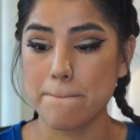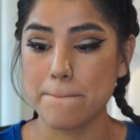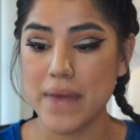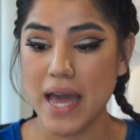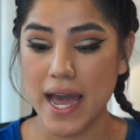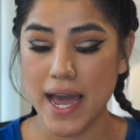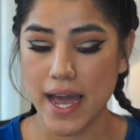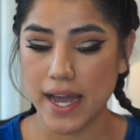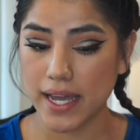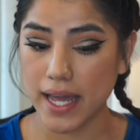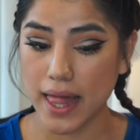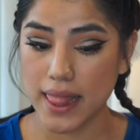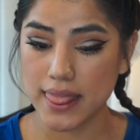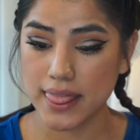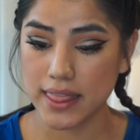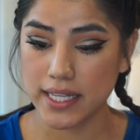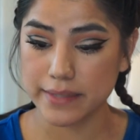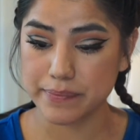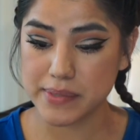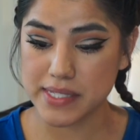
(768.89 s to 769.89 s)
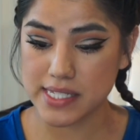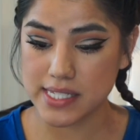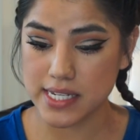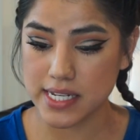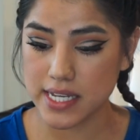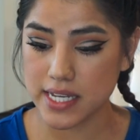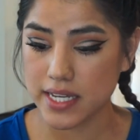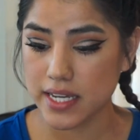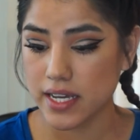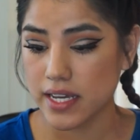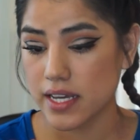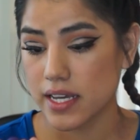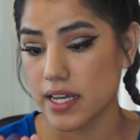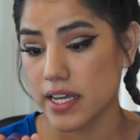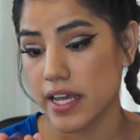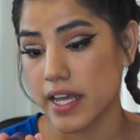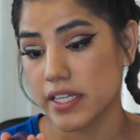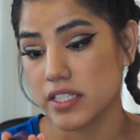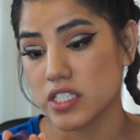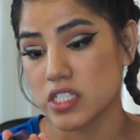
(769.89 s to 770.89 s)
MAC lipstick.
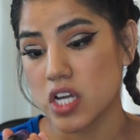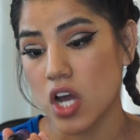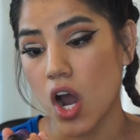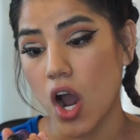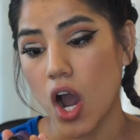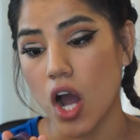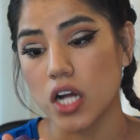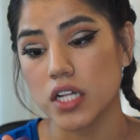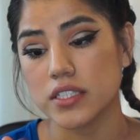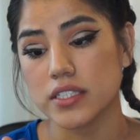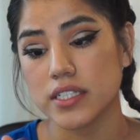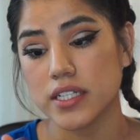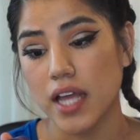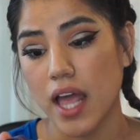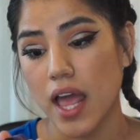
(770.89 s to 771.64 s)
It's called